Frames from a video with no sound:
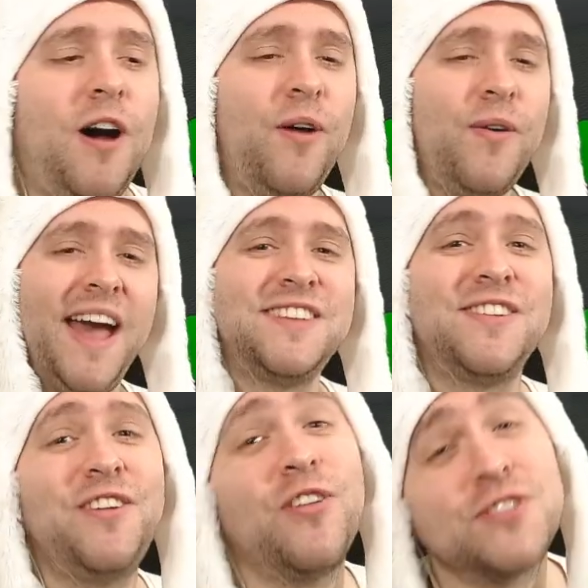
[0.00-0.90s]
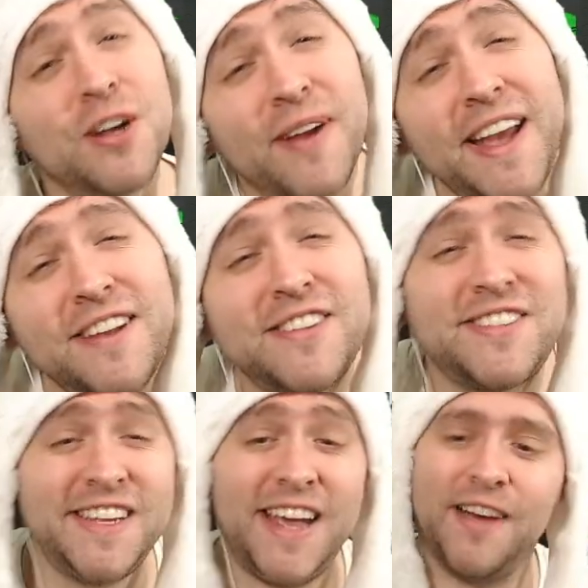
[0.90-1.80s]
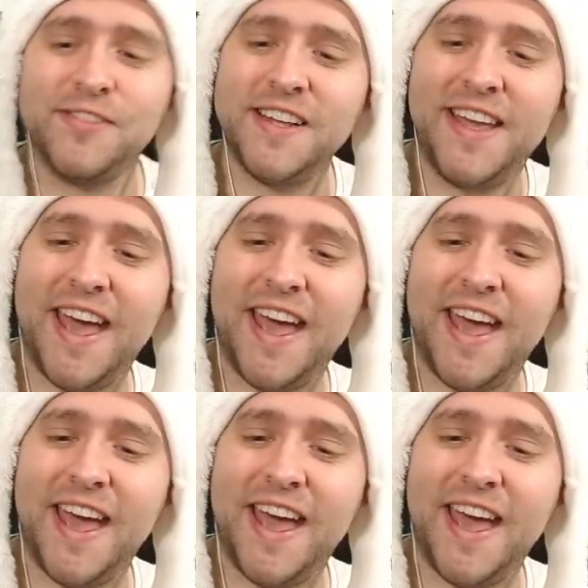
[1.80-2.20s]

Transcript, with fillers: Okay, so you're also here to see how to get